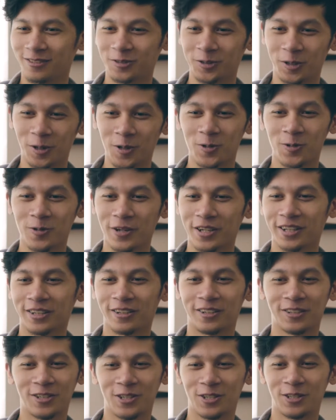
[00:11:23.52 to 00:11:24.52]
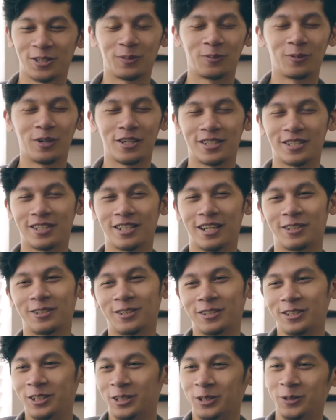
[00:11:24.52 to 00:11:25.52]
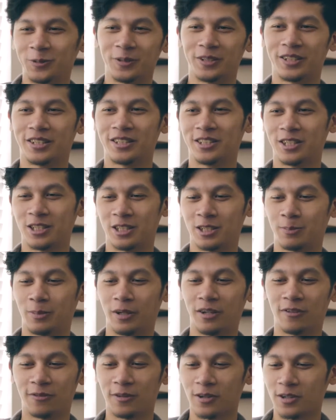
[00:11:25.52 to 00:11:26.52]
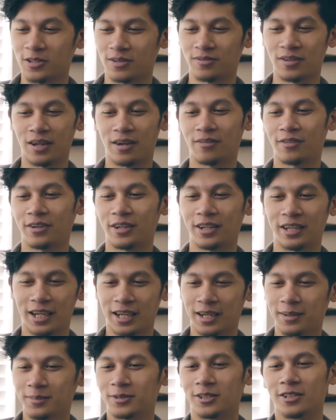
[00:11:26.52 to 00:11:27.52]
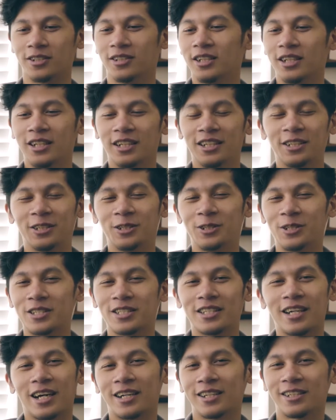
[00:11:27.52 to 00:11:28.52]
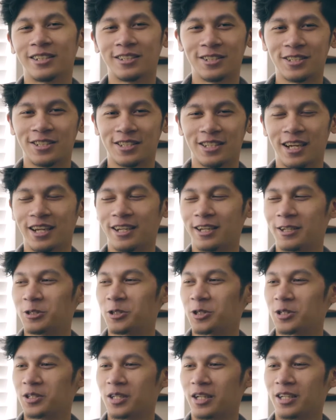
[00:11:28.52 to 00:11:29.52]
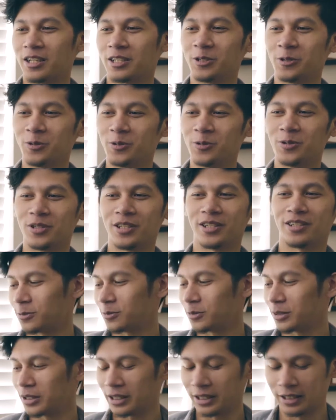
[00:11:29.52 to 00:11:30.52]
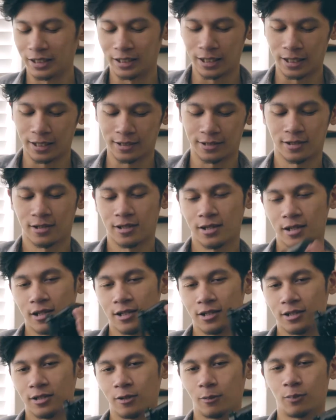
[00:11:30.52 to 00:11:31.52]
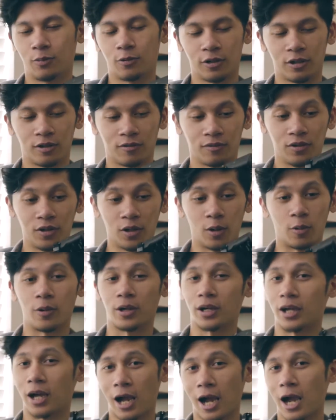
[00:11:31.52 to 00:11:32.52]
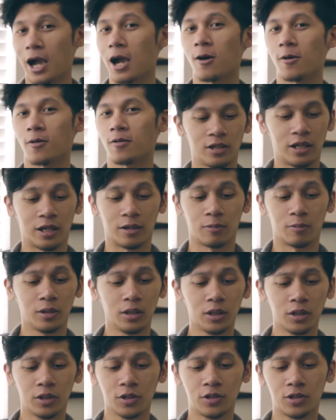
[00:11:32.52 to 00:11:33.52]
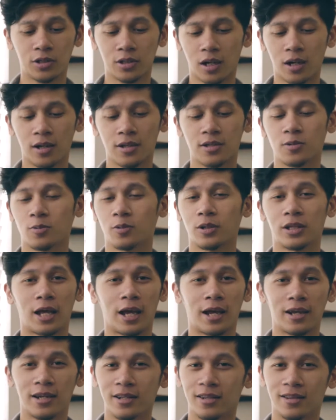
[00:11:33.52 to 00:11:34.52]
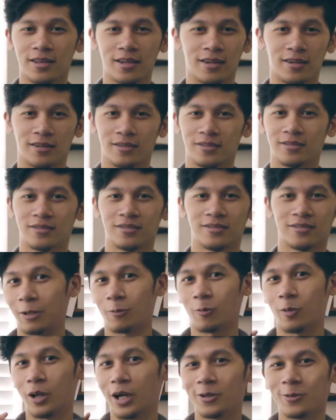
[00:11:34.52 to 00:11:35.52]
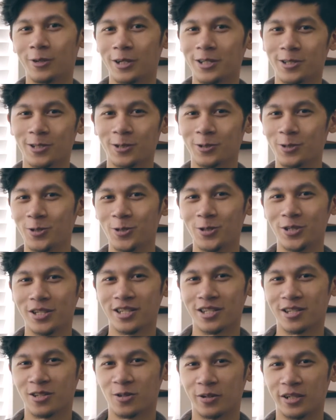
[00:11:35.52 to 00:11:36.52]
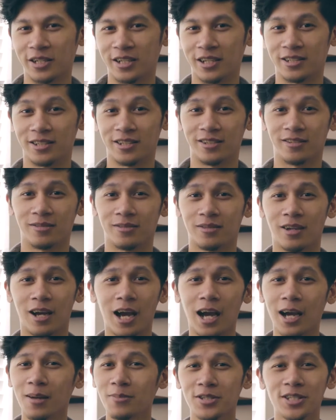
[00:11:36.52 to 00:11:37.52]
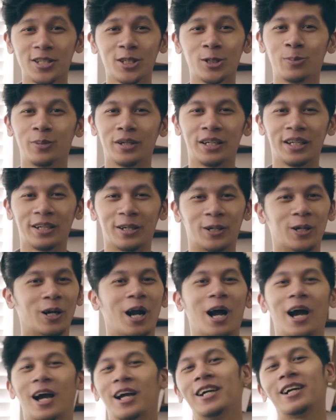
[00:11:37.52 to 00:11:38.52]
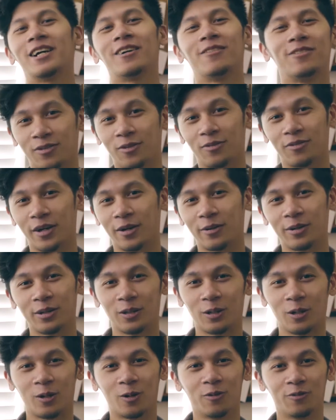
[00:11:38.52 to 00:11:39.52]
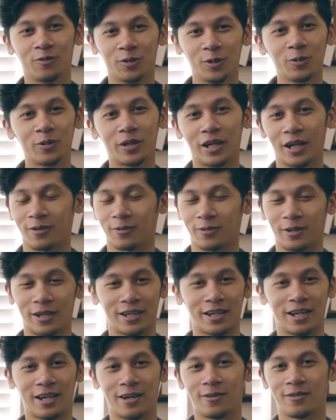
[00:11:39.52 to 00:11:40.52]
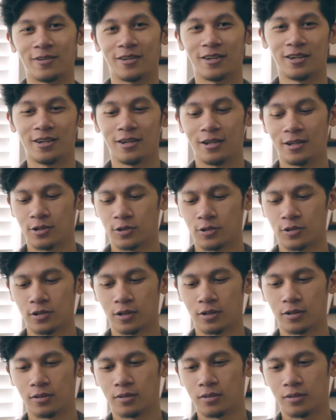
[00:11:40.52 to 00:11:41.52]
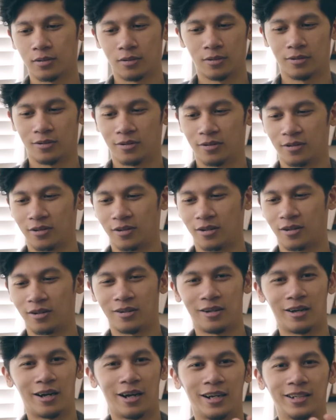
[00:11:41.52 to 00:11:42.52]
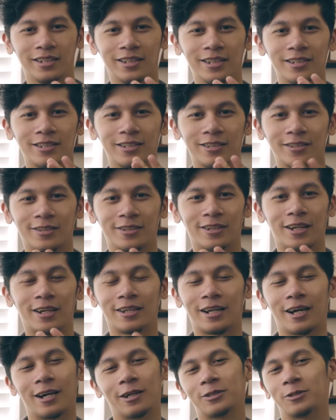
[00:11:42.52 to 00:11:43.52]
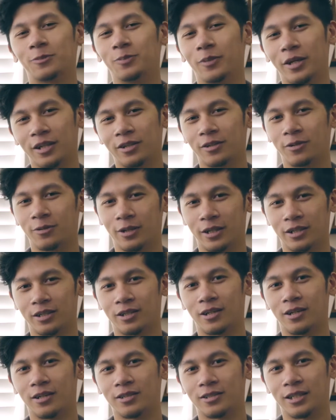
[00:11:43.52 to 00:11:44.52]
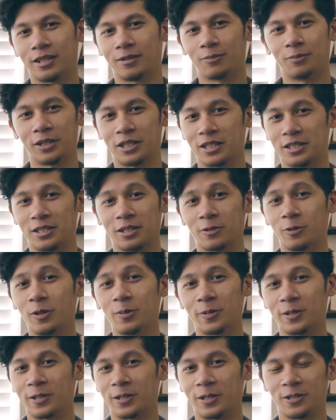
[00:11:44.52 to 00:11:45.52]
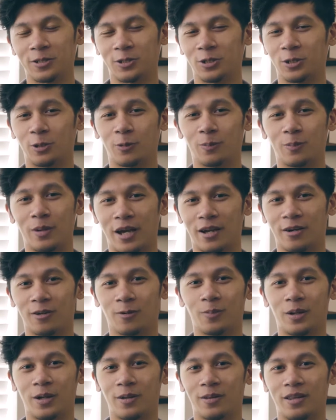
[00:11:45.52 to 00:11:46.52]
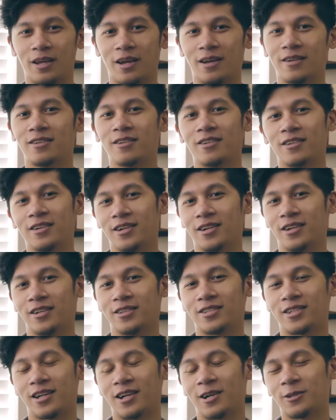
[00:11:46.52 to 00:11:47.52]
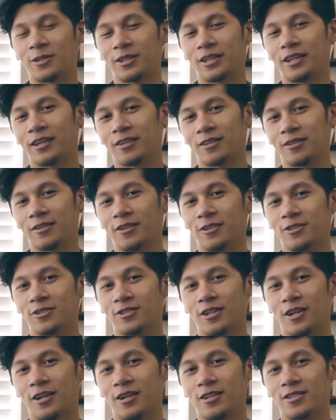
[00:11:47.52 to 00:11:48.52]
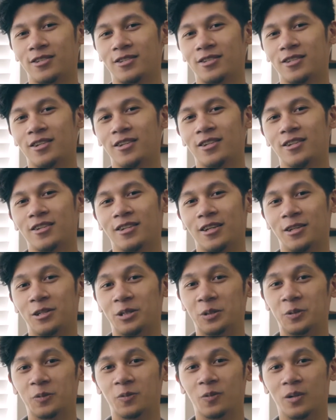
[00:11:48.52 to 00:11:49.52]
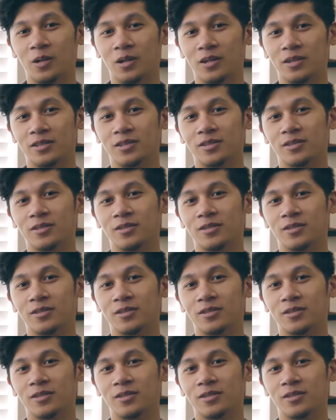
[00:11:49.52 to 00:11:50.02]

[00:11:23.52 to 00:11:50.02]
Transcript: those right there are just some ways on how to deal with just pitfalls of every camera. You just gotta understand and just gotta use it to really get to the point of knowing how to get really good shots with anything. Now, why do I still use this at 2018? I'm still a beginner. I have a very low view count right now. So I need to learn on how to make great content, because equipment shouldn't matter about that. It's how to get the shots that you want